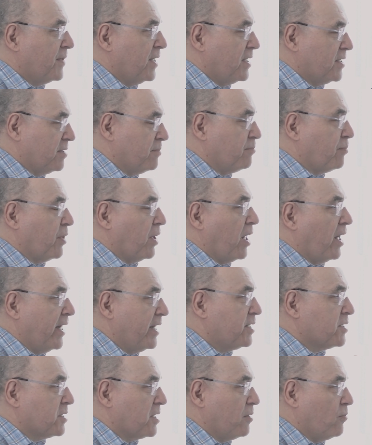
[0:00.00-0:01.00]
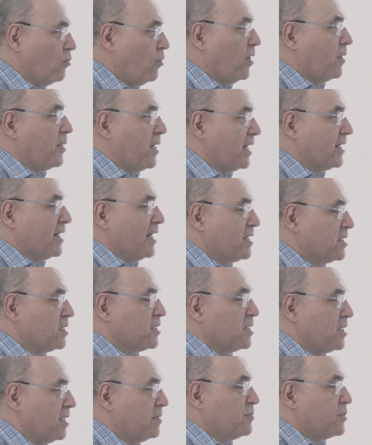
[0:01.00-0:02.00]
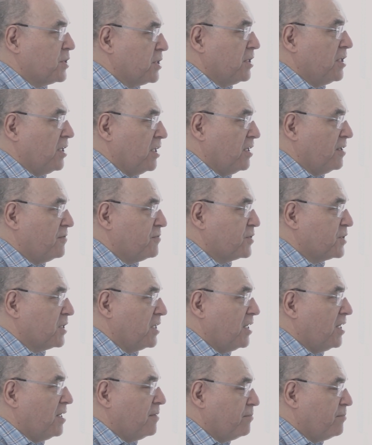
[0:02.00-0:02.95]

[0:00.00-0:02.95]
it implies that what that entity observes